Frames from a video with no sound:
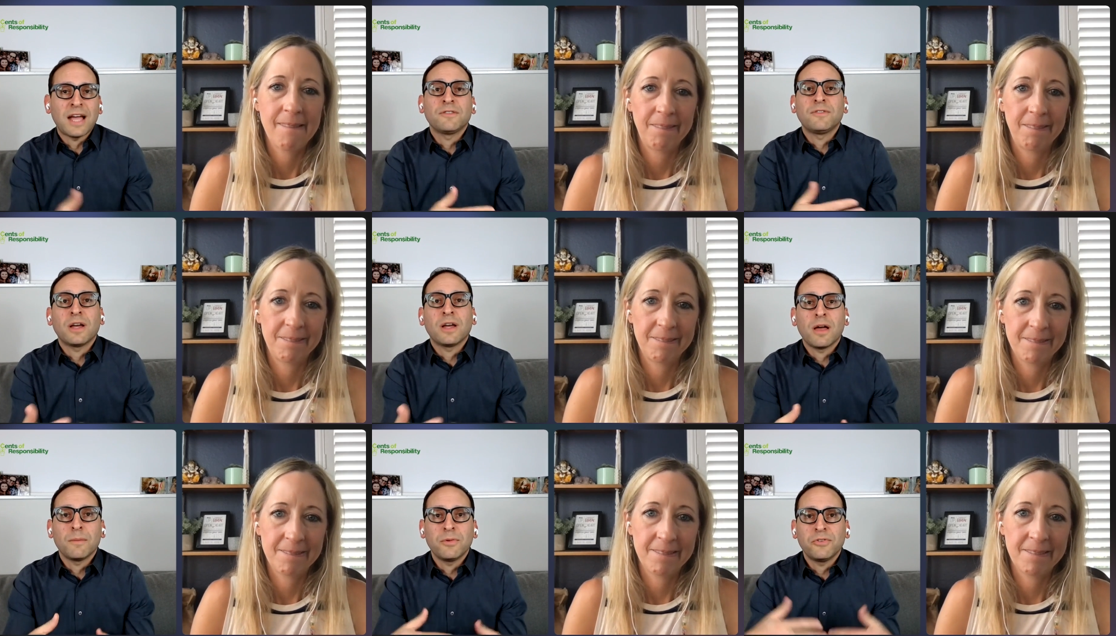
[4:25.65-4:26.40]

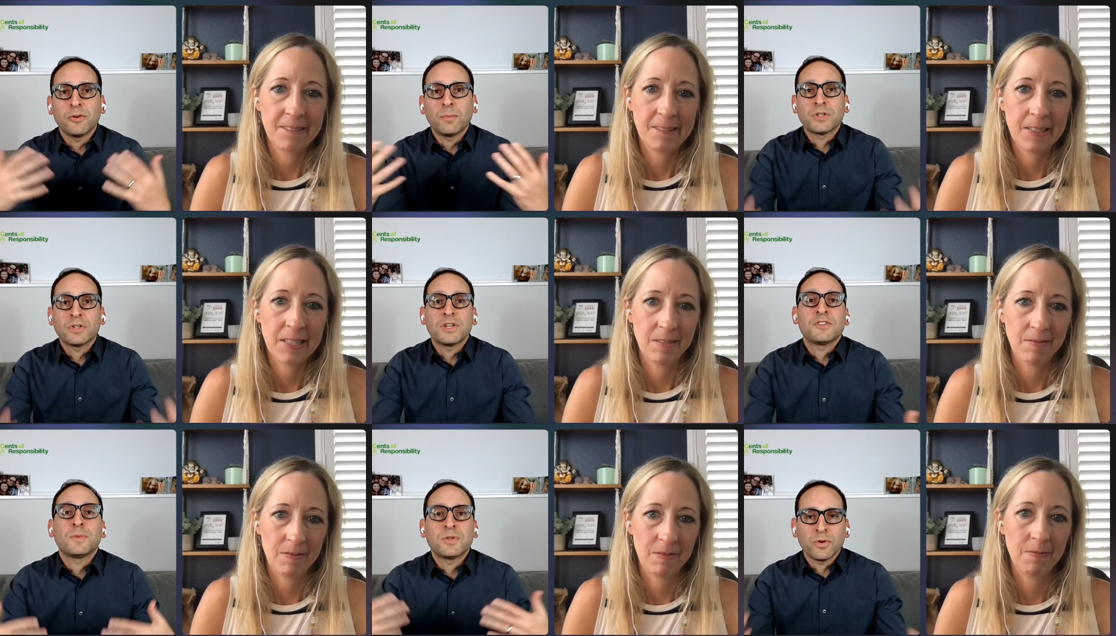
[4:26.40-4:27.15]
Speaker 1: Active.com is to
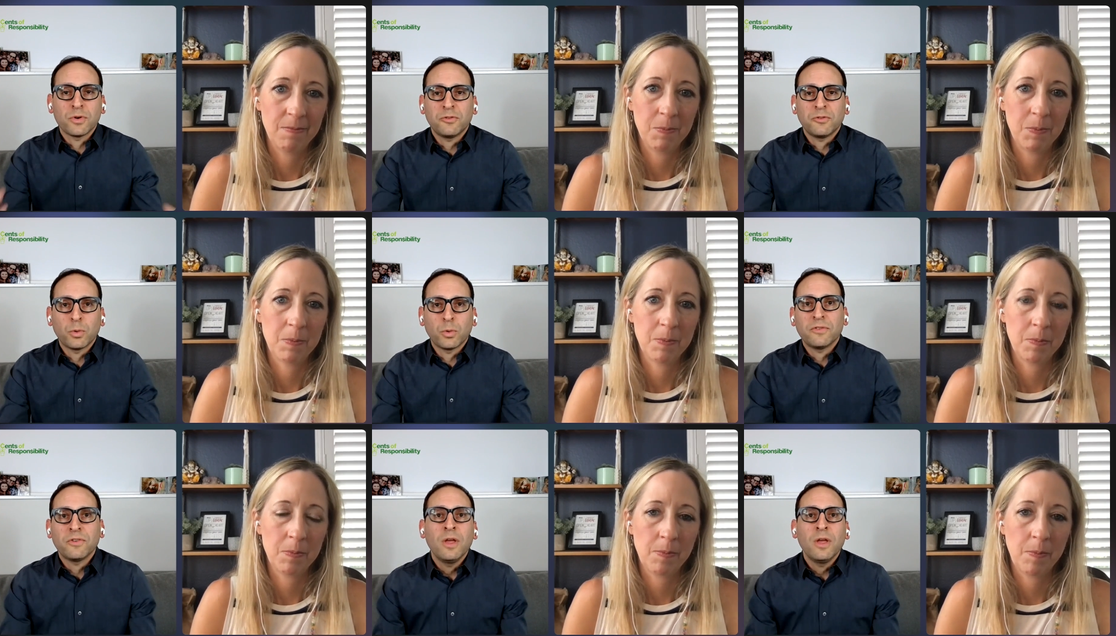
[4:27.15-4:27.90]
participatory
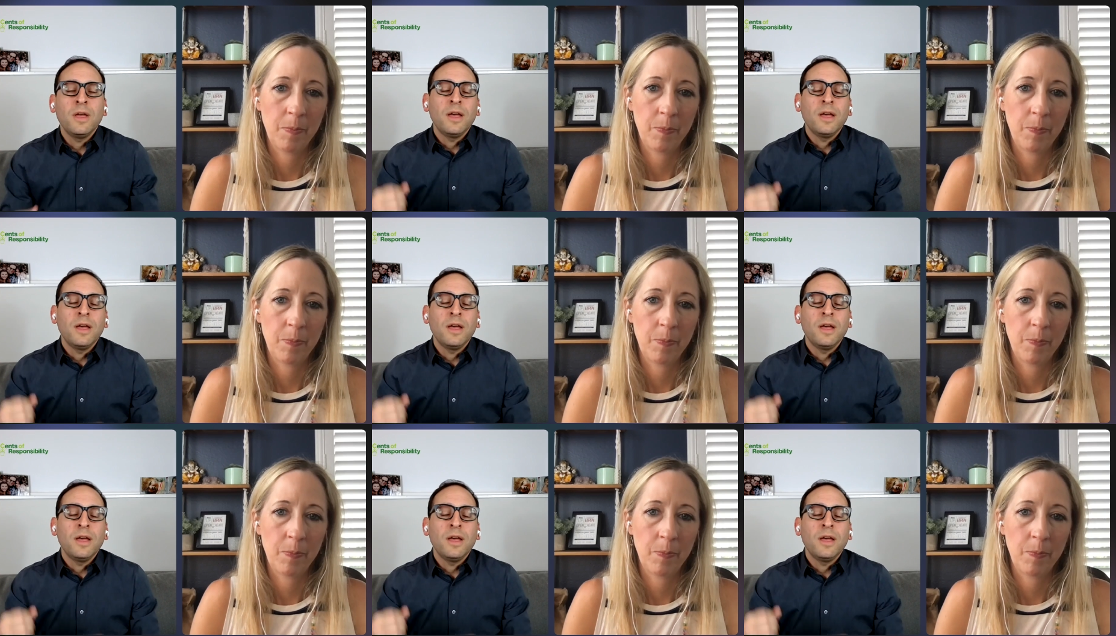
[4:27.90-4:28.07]
sports.